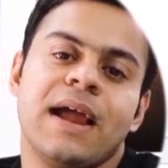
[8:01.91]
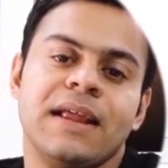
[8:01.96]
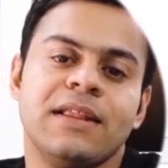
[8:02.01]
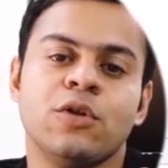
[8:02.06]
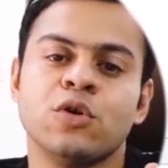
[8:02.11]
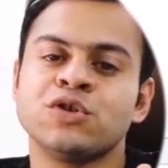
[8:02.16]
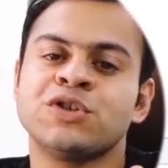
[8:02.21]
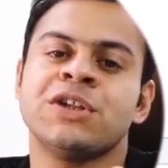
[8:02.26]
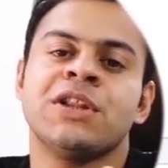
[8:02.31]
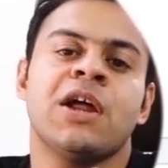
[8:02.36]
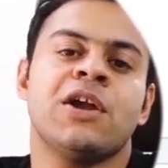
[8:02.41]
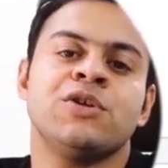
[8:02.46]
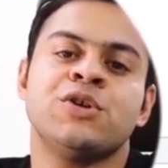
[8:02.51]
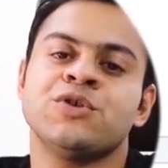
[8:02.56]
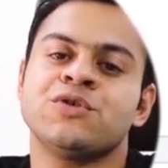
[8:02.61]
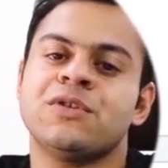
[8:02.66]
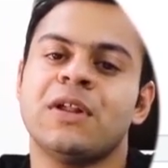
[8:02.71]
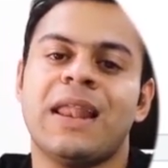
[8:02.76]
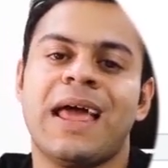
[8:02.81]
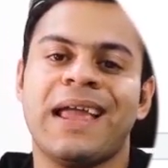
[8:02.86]
those
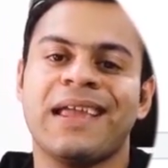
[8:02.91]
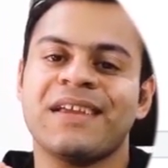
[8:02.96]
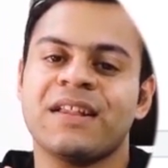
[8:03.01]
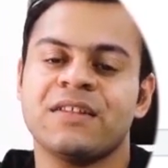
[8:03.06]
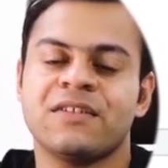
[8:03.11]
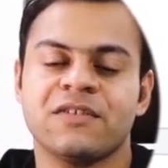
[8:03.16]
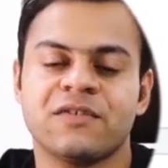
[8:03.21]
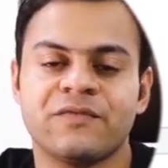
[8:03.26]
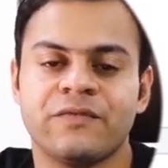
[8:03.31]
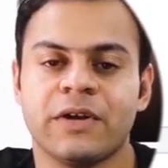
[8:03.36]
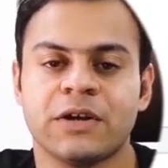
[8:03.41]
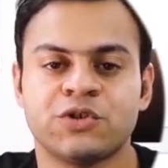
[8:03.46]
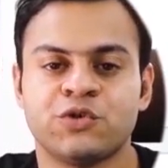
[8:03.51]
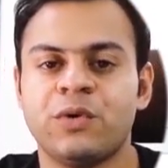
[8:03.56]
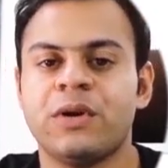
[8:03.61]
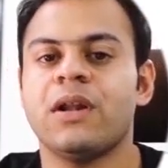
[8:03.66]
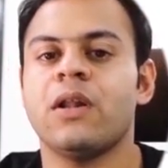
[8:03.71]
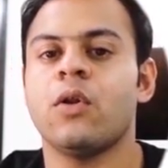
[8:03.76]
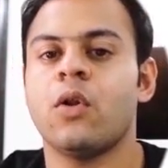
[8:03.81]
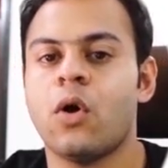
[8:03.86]
scenarios, the rank can just
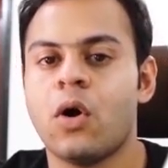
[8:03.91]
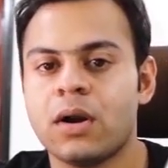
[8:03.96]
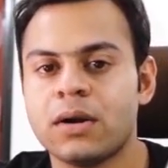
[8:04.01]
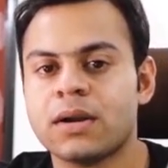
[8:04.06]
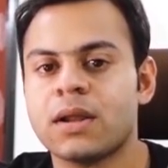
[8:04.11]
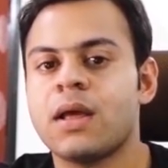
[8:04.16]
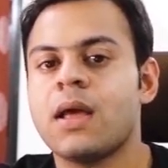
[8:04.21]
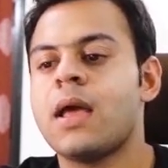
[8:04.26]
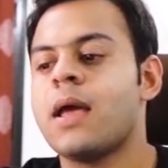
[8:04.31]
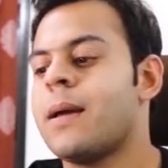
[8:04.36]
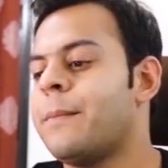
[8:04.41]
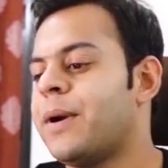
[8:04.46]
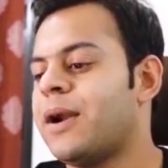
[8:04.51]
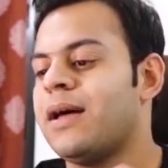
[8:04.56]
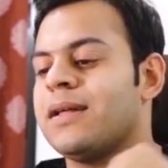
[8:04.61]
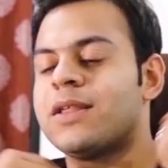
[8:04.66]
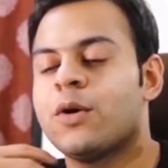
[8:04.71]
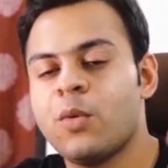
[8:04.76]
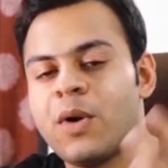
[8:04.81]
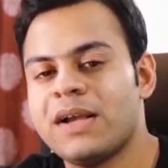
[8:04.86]
fluctuate a lot, but
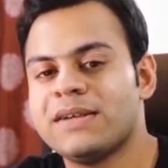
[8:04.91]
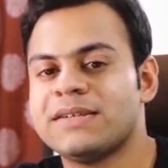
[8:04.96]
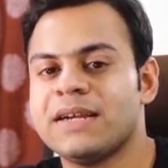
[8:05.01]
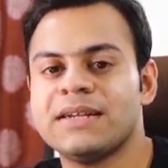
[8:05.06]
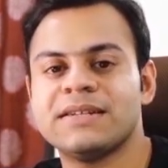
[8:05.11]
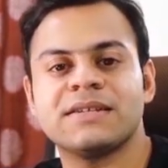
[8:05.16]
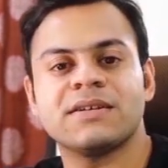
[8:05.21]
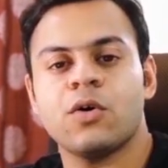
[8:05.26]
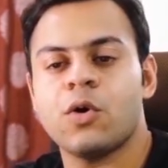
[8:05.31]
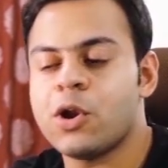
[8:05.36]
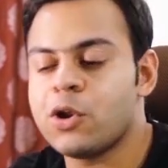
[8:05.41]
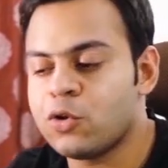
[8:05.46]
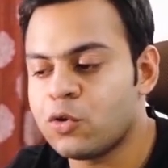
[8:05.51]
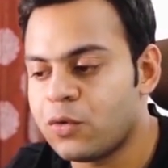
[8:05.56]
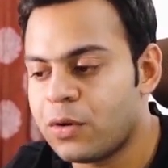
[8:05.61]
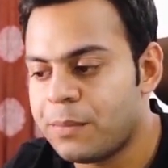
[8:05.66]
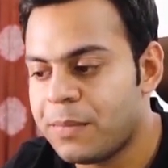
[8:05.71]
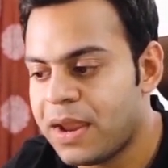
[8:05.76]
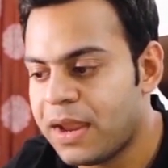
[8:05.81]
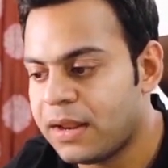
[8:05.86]
otherwise it's going
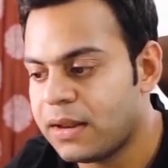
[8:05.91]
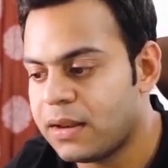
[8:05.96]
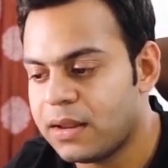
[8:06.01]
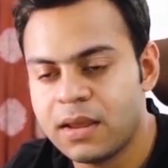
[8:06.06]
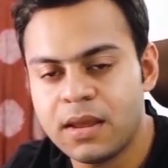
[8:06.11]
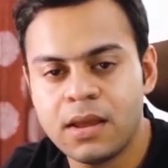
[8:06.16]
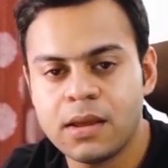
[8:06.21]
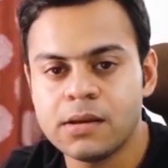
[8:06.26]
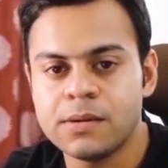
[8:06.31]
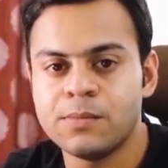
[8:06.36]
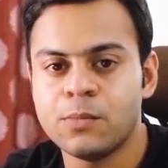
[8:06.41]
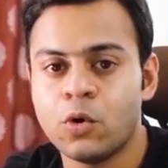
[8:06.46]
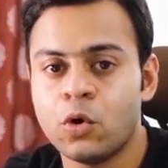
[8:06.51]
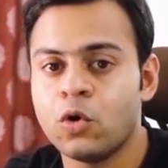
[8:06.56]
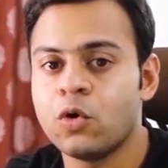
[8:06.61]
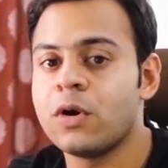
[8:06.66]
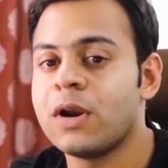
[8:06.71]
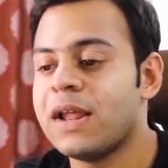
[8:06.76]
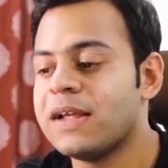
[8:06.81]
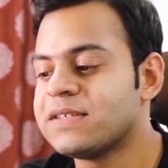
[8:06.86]
to remain
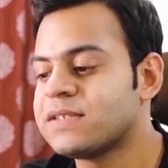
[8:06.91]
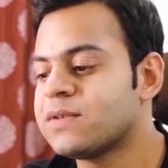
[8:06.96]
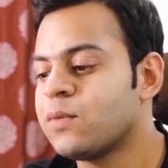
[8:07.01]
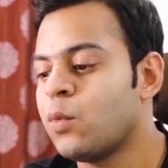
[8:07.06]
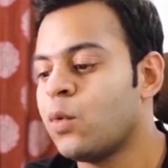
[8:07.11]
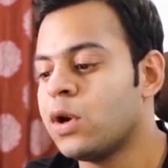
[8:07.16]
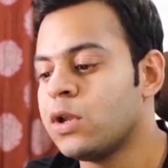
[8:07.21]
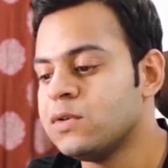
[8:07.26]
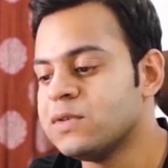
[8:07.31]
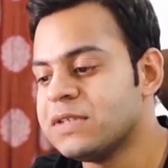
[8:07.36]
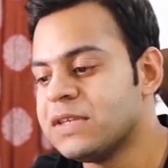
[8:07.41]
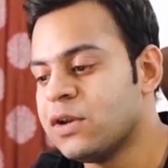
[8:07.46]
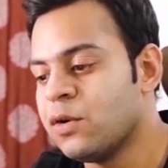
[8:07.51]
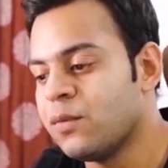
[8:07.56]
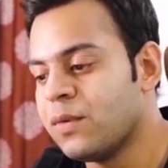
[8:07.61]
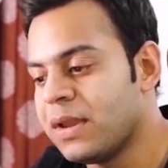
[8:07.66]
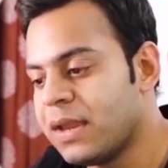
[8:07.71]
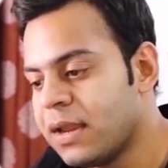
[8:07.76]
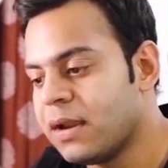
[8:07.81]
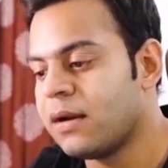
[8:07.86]
more or less what you see
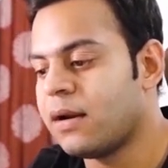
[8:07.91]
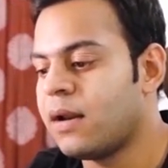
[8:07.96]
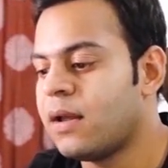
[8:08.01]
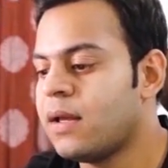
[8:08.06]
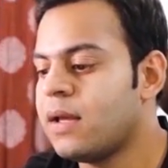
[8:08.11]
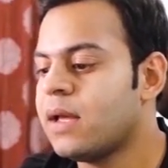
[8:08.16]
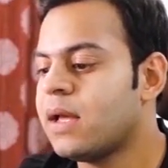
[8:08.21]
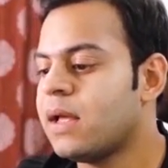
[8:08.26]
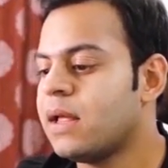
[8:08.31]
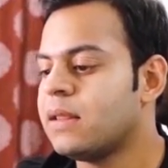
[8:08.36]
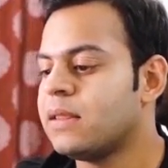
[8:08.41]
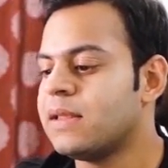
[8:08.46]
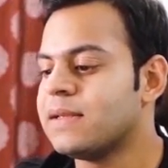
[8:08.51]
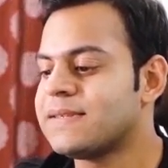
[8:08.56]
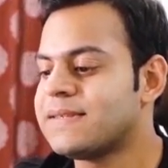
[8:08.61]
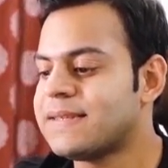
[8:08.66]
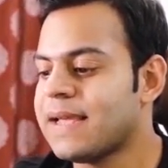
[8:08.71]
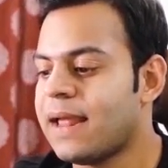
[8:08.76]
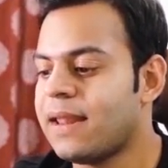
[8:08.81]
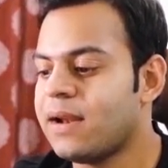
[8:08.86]
over here. The
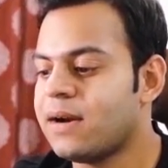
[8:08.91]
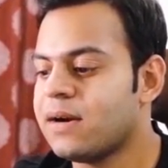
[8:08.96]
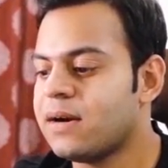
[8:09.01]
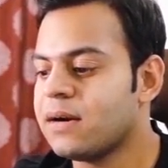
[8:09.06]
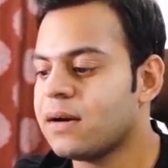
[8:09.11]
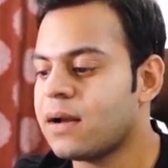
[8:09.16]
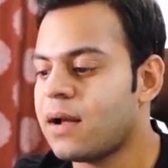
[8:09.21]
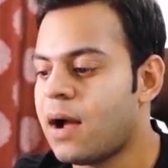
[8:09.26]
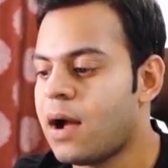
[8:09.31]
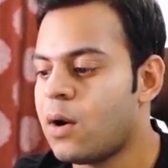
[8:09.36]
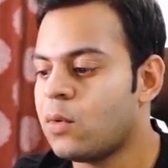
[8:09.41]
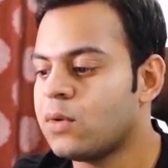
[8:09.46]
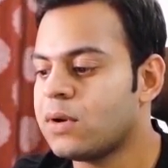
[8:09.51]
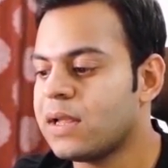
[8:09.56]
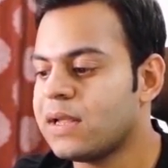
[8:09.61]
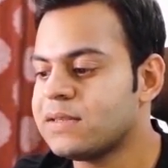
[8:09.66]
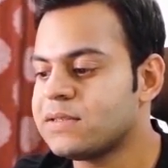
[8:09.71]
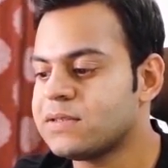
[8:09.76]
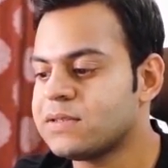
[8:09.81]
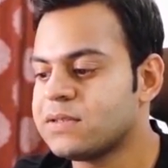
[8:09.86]
seller
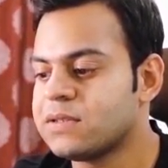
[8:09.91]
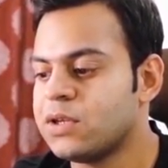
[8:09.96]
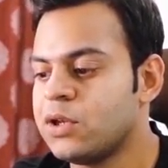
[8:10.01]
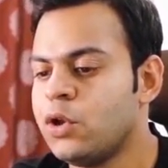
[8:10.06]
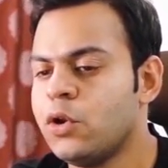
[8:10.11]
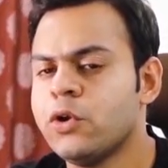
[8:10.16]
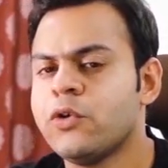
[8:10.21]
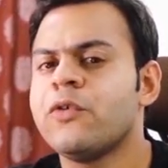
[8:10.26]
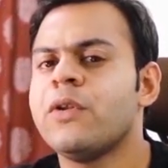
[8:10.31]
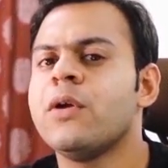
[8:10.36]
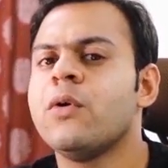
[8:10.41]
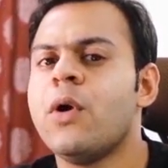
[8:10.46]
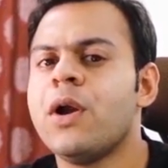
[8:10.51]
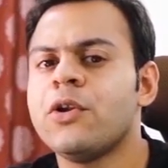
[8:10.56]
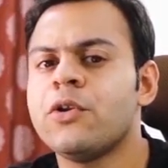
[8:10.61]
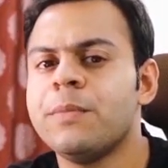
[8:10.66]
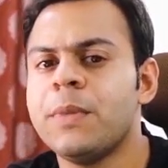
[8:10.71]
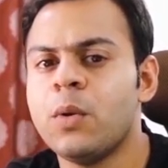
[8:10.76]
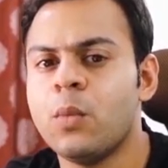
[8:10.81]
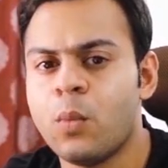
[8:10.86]
count is usually
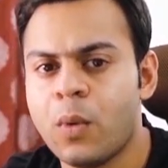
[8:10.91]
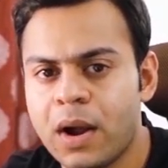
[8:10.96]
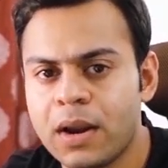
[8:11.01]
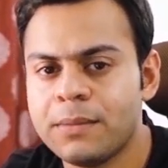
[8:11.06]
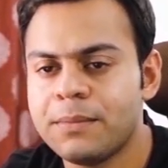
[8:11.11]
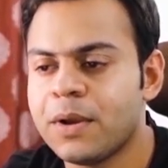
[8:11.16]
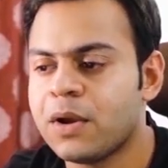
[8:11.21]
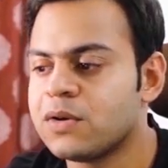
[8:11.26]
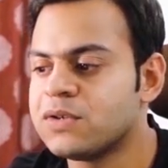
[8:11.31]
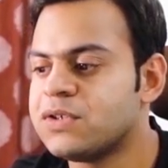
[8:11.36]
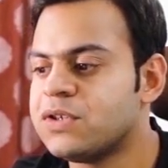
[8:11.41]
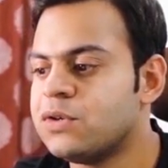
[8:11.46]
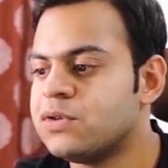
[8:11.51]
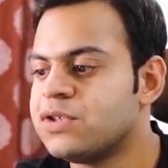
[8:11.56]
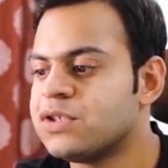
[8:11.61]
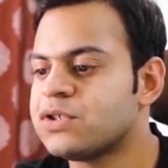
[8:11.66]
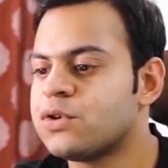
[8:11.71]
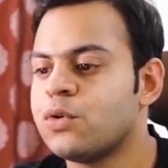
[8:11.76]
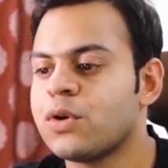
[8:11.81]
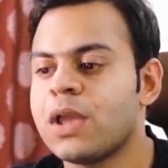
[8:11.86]
going to be 1, because
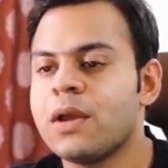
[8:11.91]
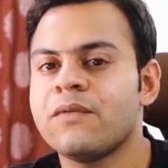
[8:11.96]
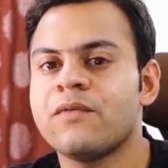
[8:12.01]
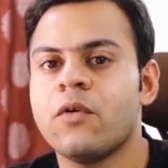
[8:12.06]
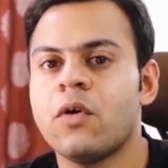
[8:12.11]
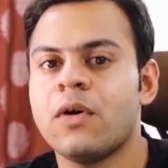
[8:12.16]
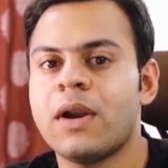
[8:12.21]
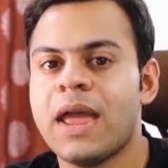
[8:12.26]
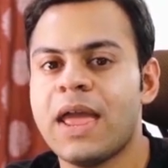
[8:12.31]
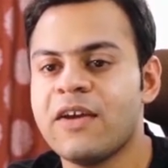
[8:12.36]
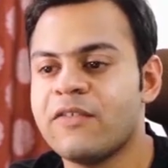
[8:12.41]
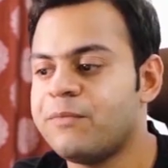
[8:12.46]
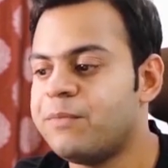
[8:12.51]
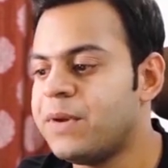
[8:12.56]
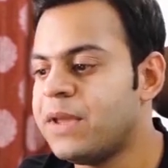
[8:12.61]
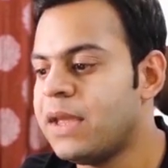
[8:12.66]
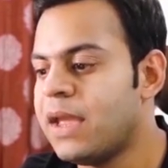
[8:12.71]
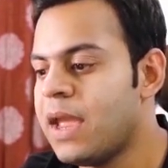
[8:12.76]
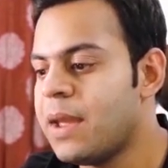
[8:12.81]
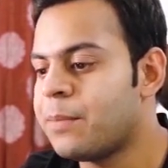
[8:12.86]
you're just looking for
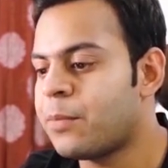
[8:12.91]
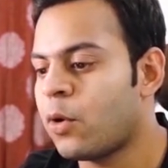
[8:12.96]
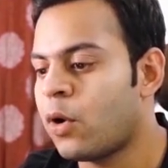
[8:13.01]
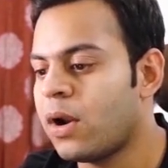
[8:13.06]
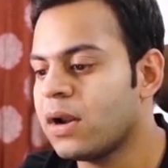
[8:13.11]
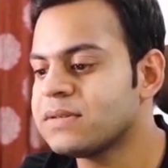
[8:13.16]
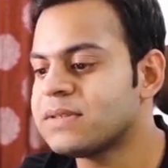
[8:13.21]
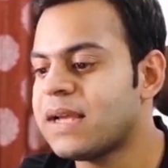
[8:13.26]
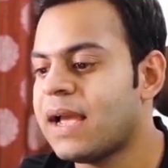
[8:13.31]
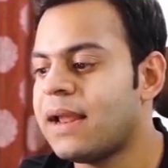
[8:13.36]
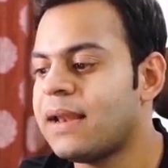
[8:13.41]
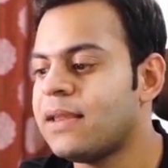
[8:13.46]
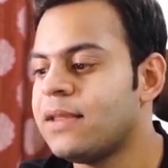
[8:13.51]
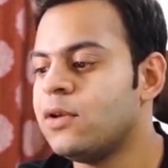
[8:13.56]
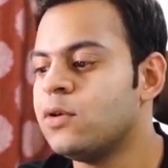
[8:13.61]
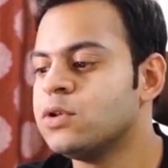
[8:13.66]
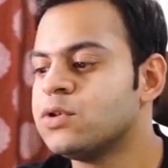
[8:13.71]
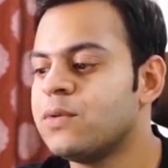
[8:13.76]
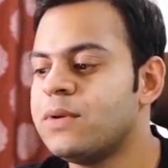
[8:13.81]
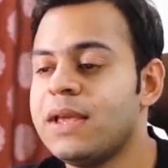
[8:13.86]
FBA products,
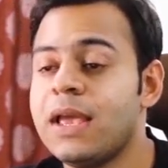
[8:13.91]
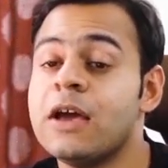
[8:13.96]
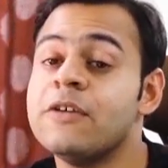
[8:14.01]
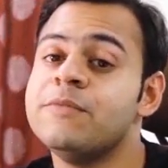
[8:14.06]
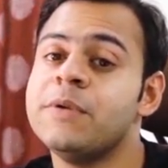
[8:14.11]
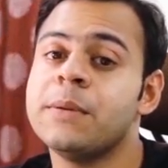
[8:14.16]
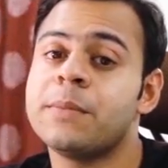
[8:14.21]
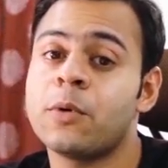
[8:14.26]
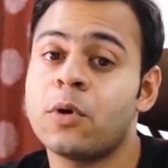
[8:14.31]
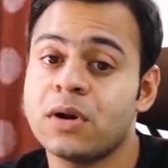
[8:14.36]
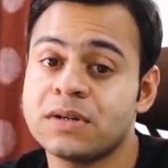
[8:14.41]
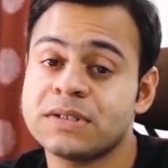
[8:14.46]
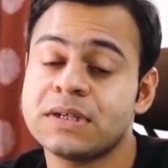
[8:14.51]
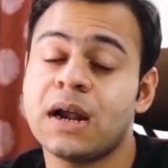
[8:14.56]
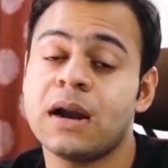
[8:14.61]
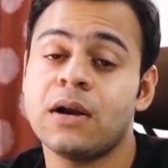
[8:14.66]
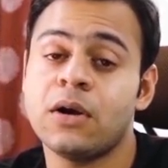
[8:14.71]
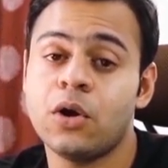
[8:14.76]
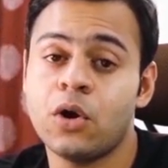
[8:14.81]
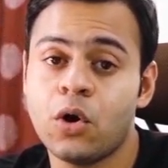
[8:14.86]
and usually FBA products
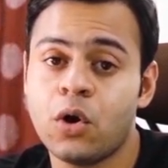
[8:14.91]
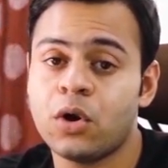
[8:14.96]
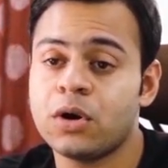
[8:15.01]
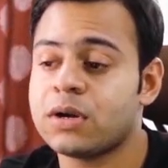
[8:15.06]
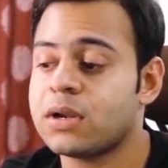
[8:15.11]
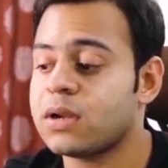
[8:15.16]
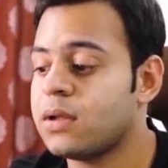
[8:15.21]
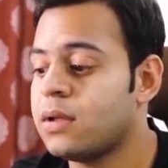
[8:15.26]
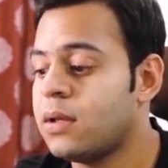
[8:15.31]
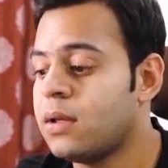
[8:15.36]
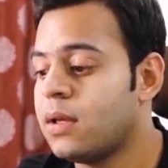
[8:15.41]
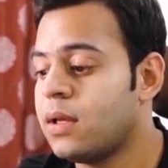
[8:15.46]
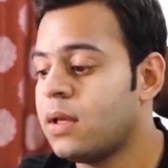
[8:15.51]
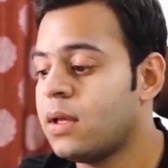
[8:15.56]
are not